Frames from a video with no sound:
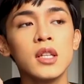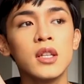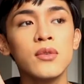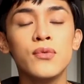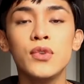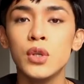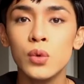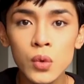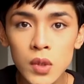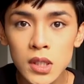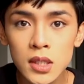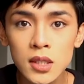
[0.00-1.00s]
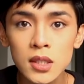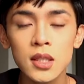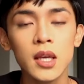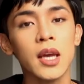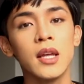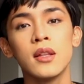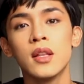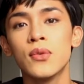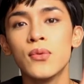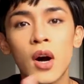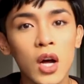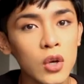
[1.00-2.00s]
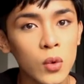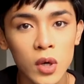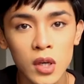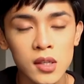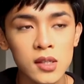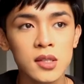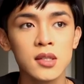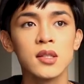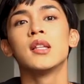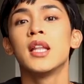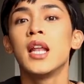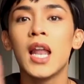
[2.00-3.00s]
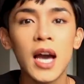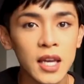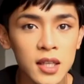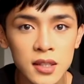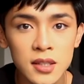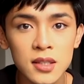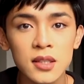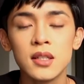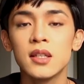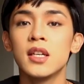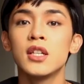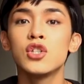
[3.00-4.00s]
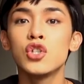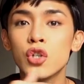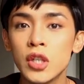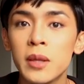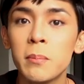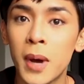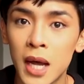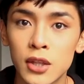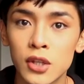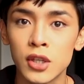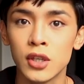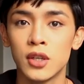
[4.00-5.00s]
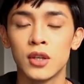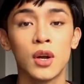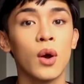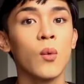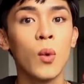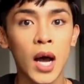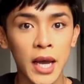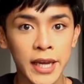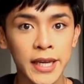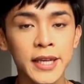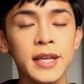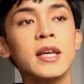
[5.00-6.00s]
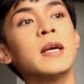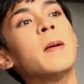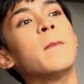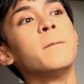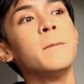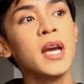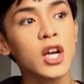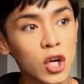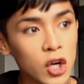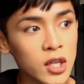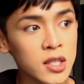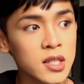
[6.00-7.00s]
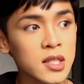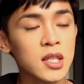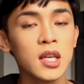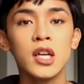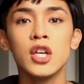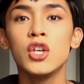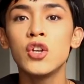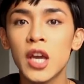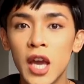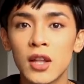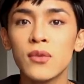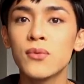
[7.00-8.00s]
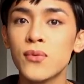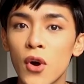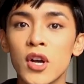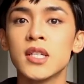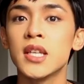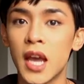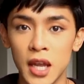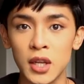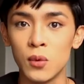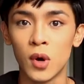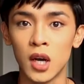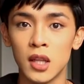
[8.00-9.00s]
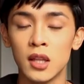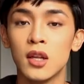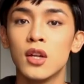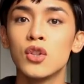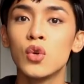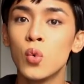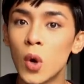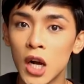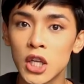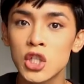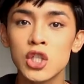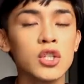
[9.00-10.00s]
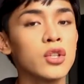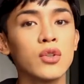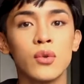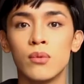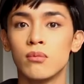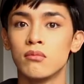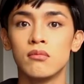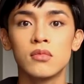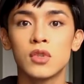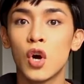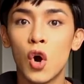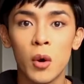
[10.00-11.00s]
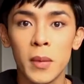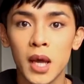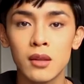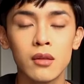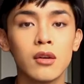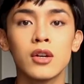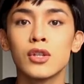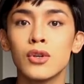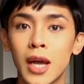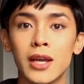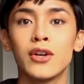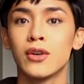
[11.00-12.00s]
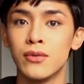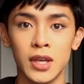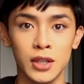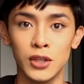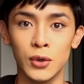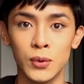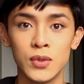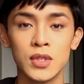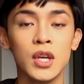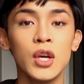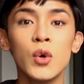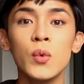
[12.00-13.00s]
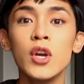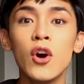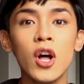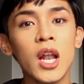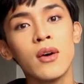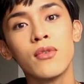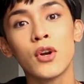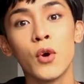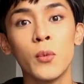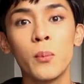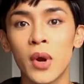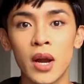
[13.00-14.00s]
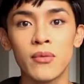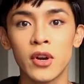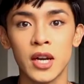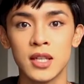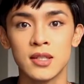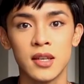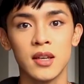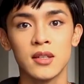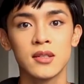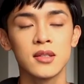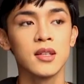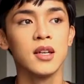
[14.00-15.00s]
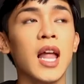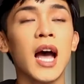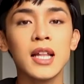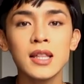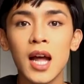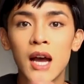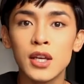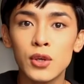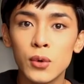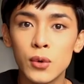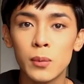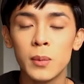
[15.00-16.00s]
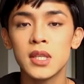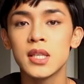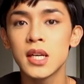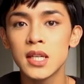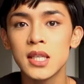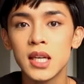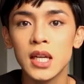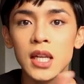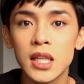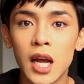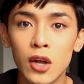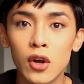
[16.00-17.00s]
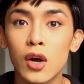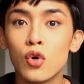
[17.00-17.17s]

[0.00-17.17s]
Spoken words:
the views, the followers, the likes, it shouldn't matter. Why? Because you can't force anyone to watch, to comment, or to like your videos. We all have our own preferences. Lahat tayo, may sarili-sarili tayong